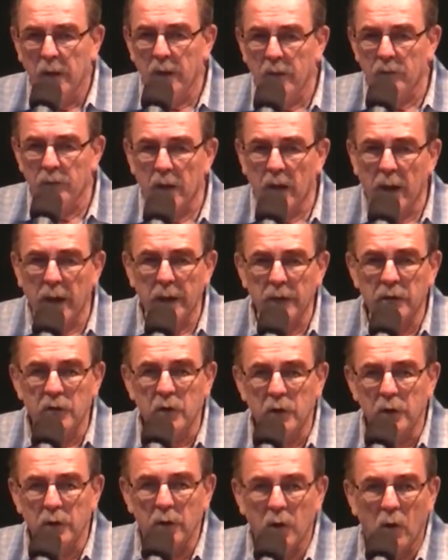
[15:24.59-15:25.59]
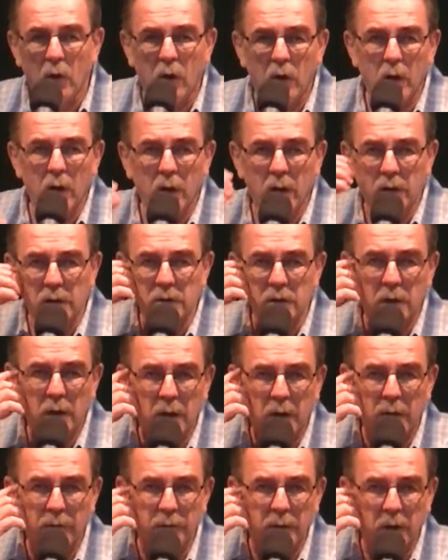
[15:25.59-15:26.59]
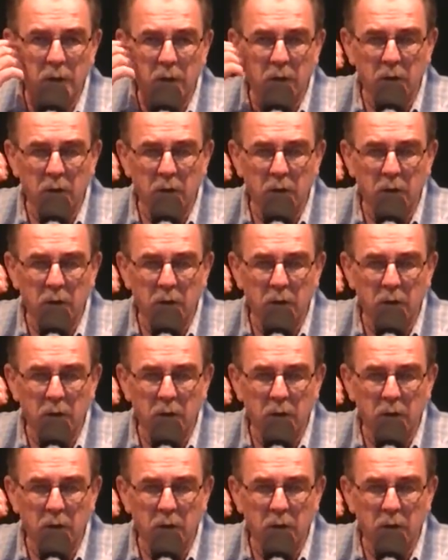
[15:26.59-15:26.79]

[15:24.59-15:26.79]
If God could uh, um,